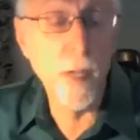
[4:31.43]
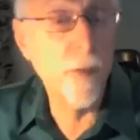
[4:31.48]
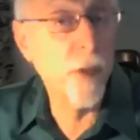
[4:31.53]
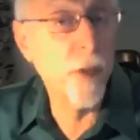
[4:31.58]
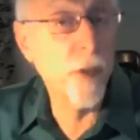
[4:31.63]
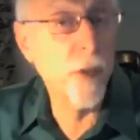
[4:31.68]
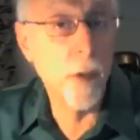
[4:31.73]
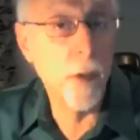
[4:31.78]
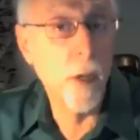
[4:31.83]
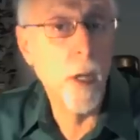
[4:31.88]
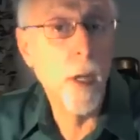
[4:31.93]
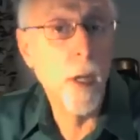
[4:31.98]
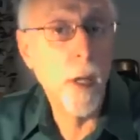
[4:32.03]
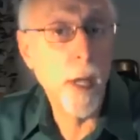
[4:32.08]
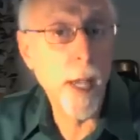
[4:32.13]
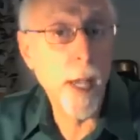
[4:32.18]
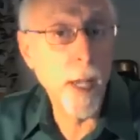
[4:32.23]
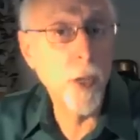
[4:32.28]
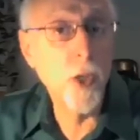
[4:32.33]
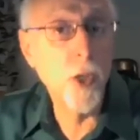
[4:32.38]
even
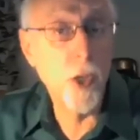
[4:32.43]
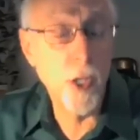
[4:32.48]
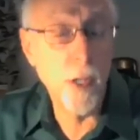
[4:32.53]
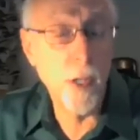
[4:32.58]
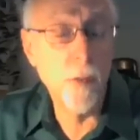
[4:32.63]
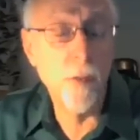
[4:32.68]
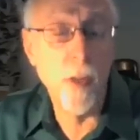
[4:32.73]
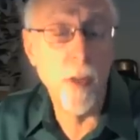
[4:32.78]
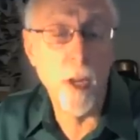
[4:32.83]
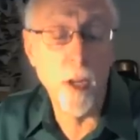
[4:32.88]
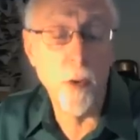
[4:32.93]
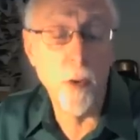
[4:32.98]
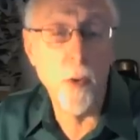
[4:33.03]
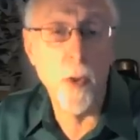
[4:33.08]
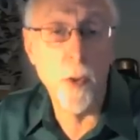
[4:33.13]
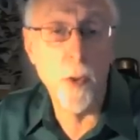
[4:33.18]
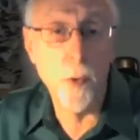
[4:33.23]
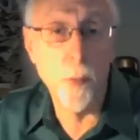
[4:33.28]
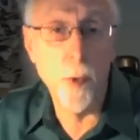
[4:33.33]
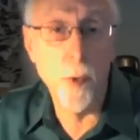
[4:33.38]
HD
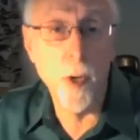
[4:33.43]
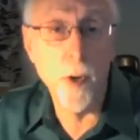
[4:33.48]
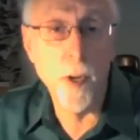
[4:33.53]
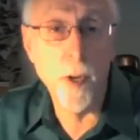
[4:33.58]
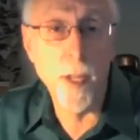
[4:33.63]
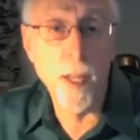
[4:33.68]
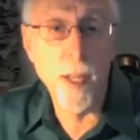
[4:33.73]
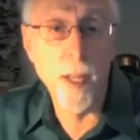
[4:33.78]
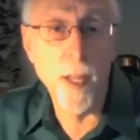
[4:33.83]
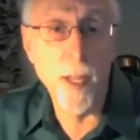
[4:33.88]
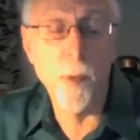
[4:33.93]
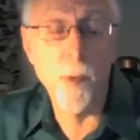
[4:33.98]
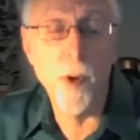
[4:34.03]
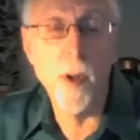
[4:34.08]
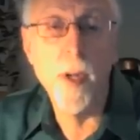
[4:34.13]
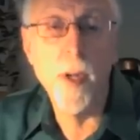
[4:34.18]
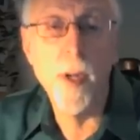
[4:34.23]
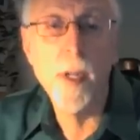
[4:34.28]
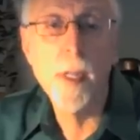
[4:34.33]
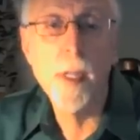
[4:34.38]
video on the rear
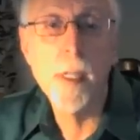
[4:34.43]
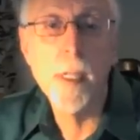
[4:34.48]
camera,